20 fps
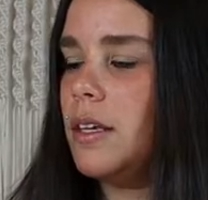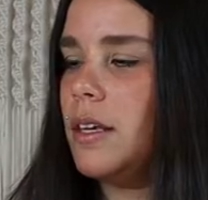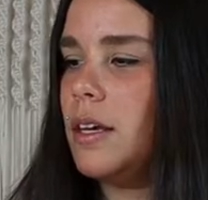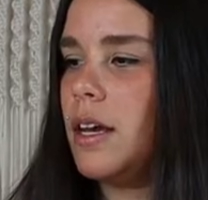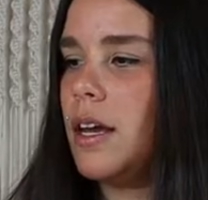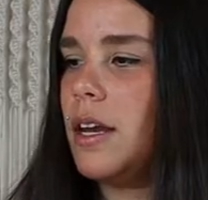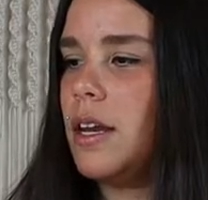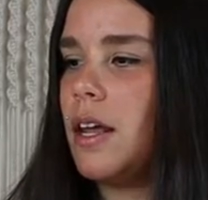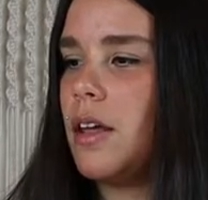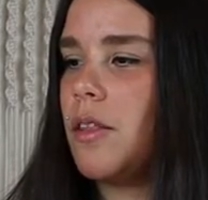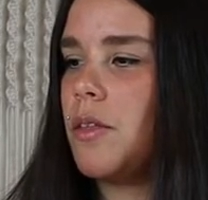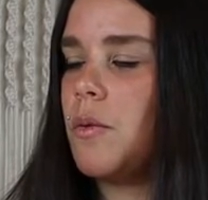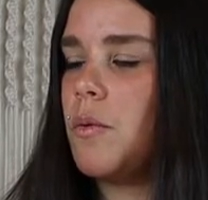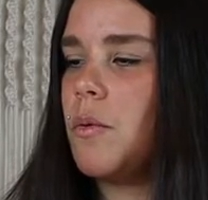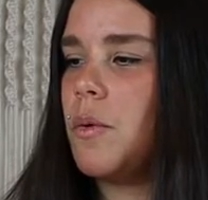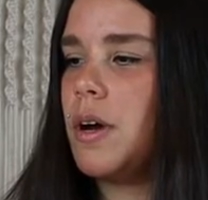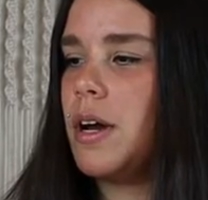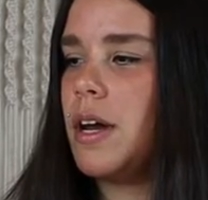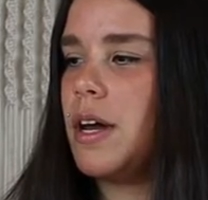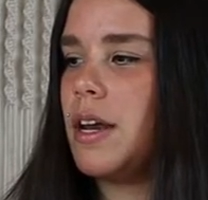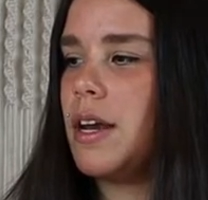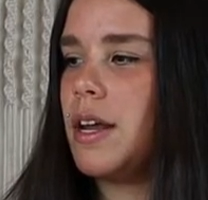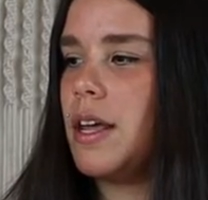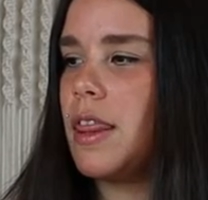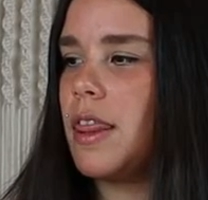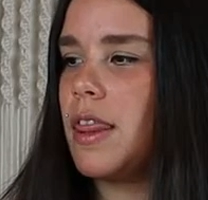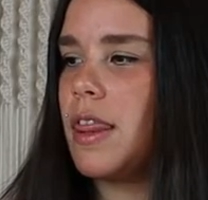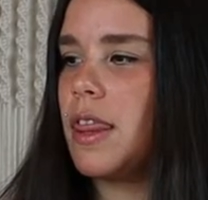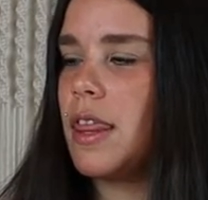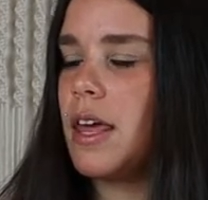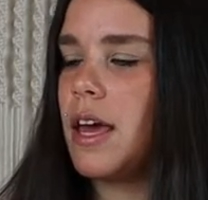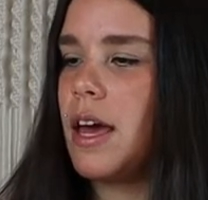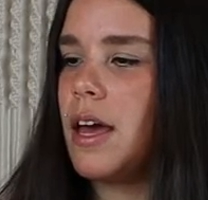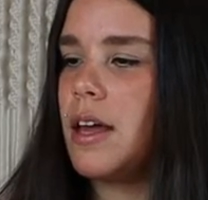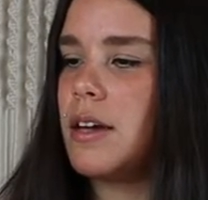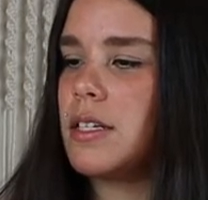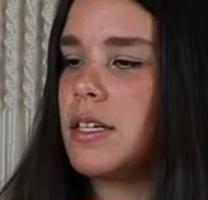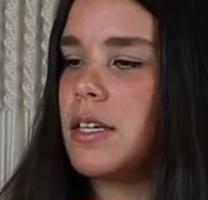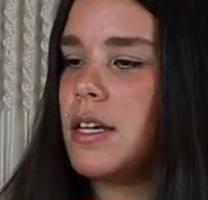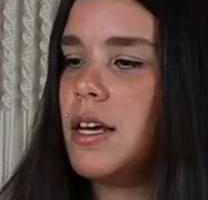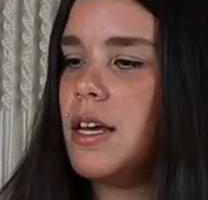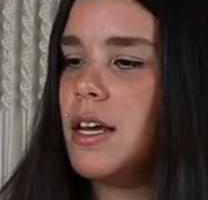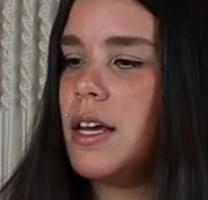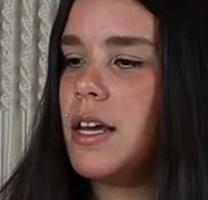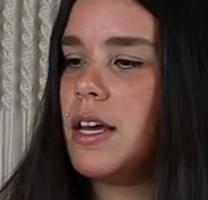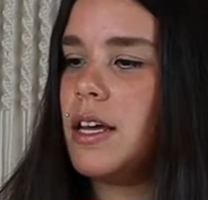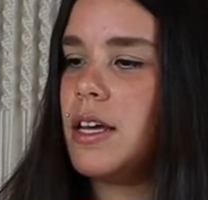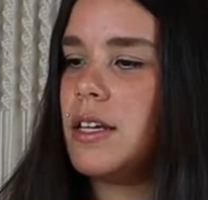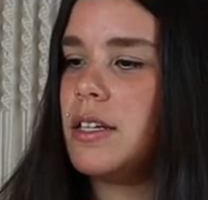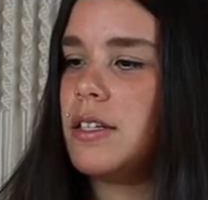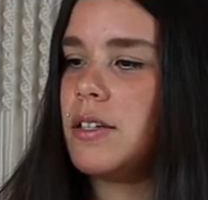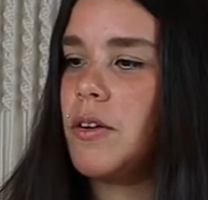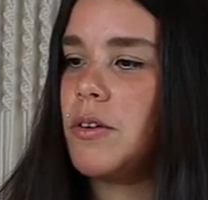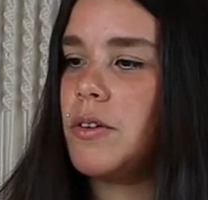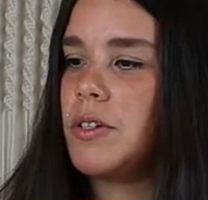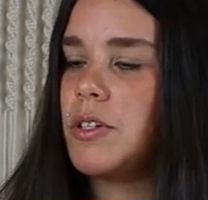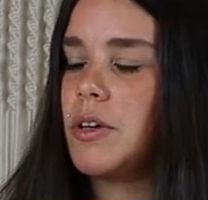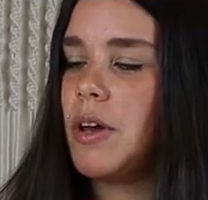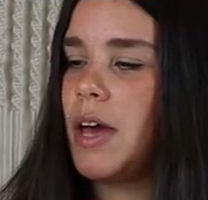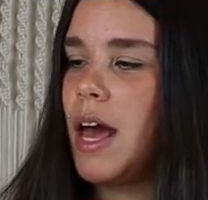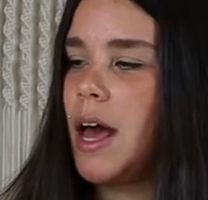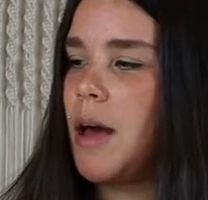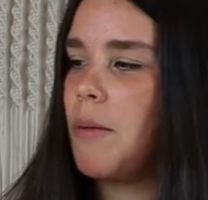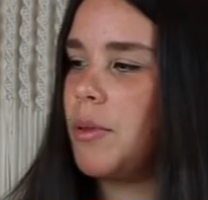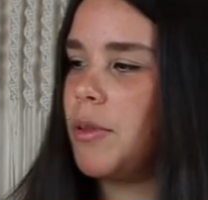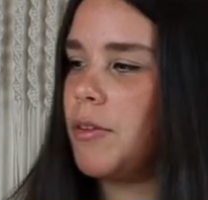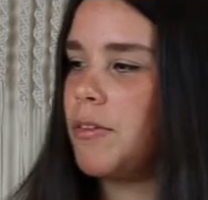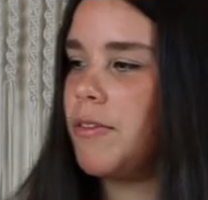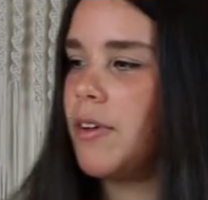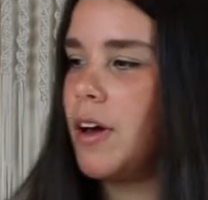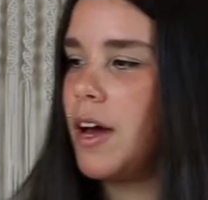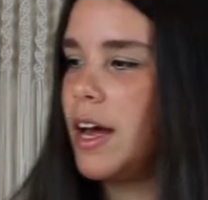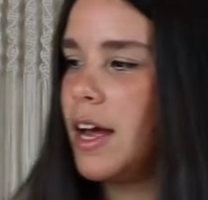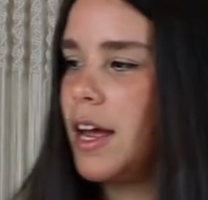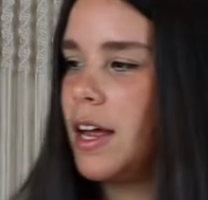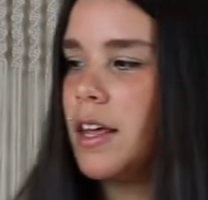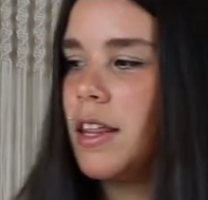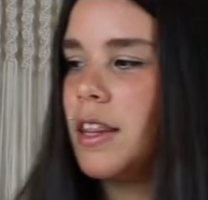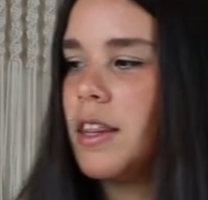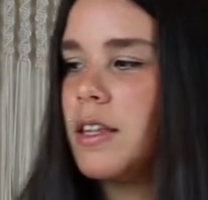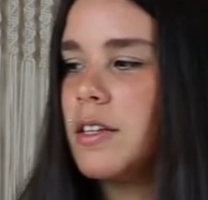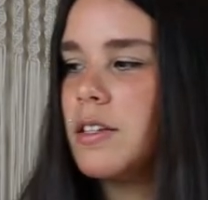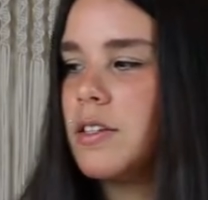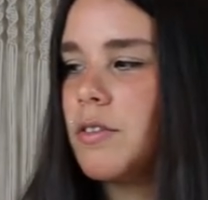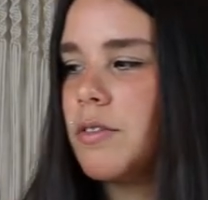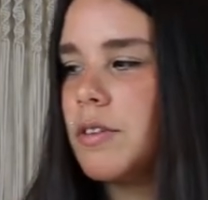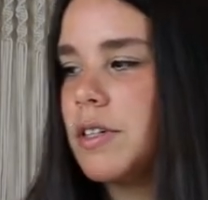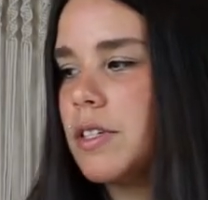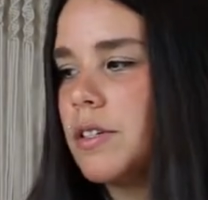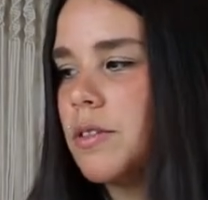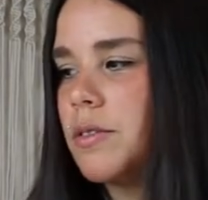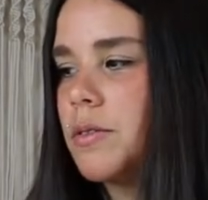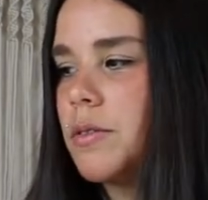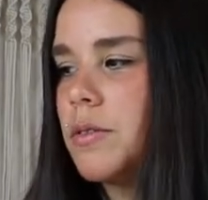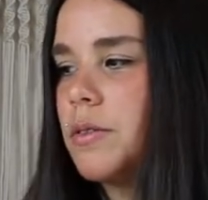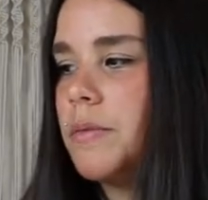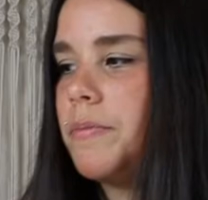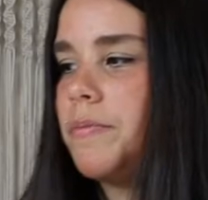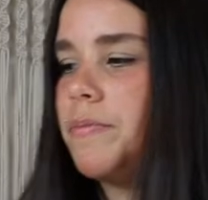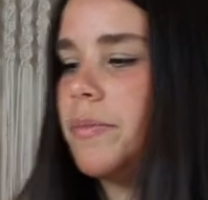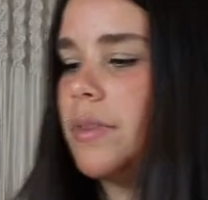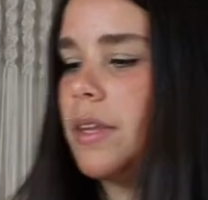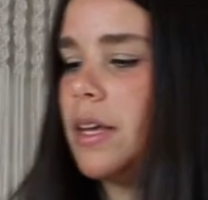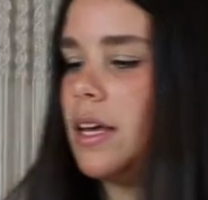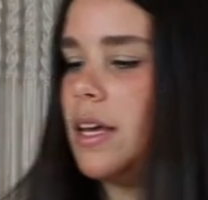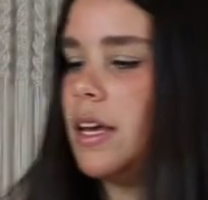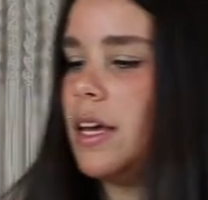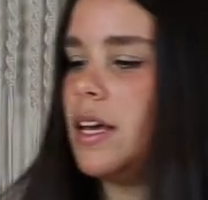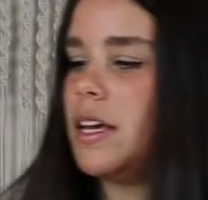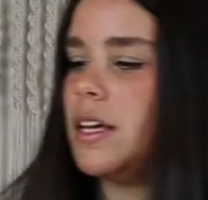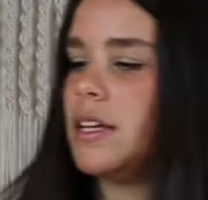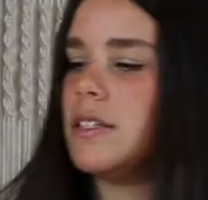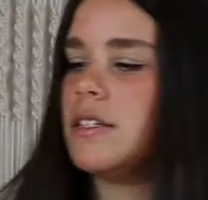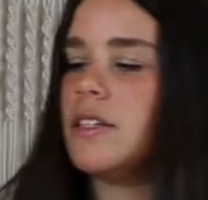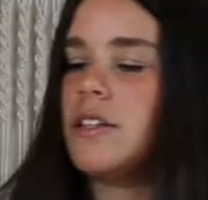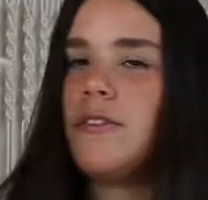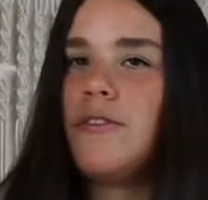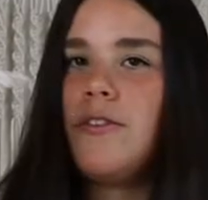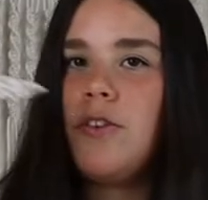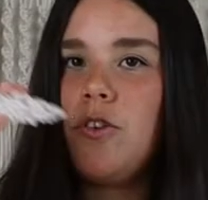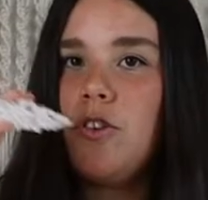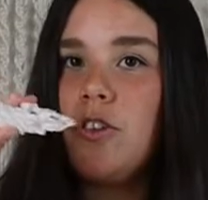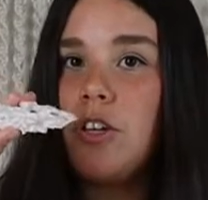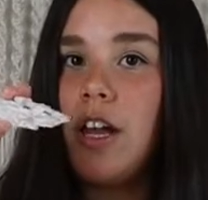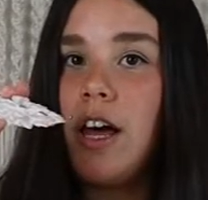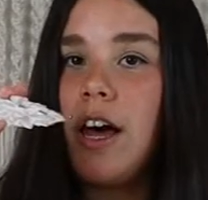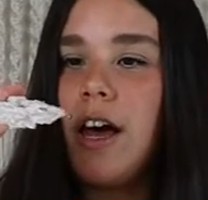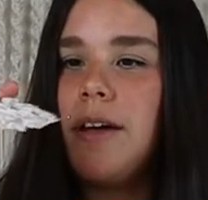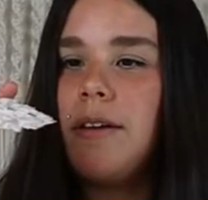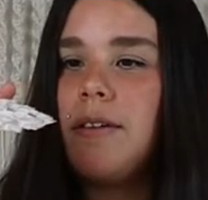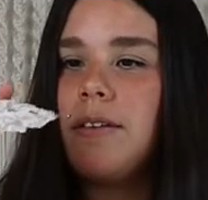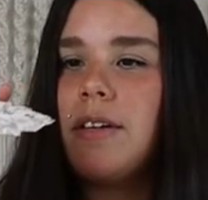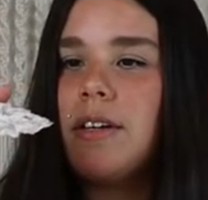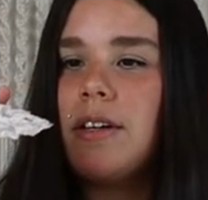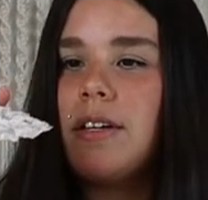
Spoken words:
Another one that is also amplifying this crystal is the fugilite.